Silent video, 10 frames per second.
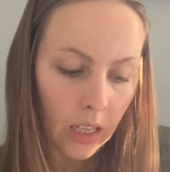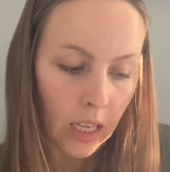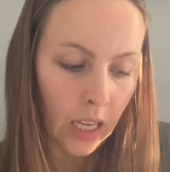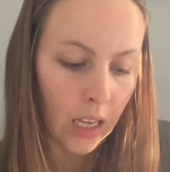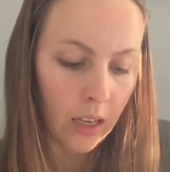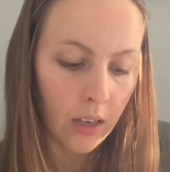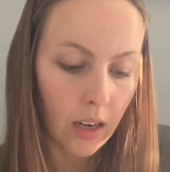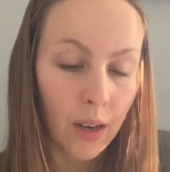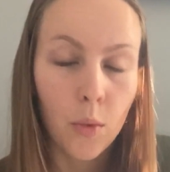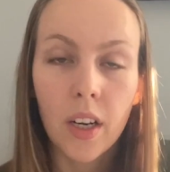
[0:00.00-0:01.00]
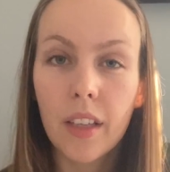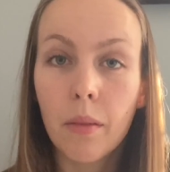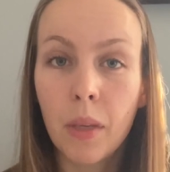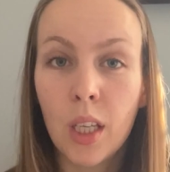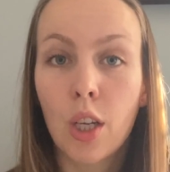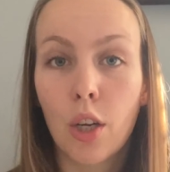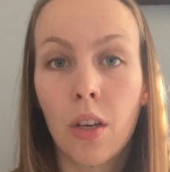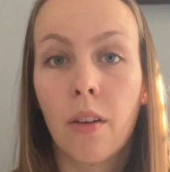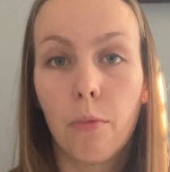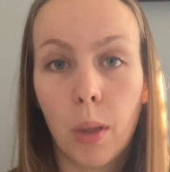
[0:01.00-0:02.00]
And I want it to be in a good
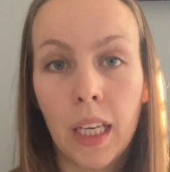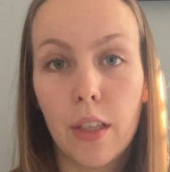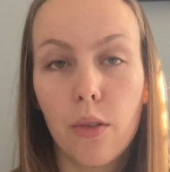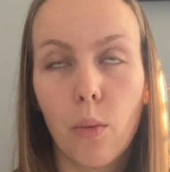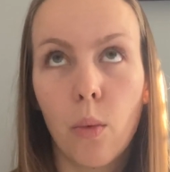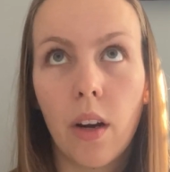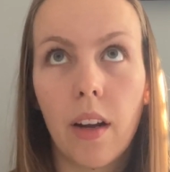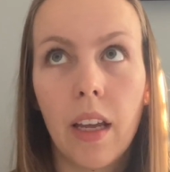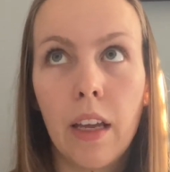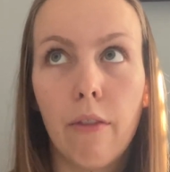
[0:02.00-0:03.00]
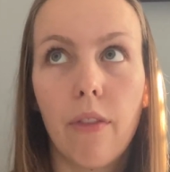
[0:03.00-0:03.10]
enough place where if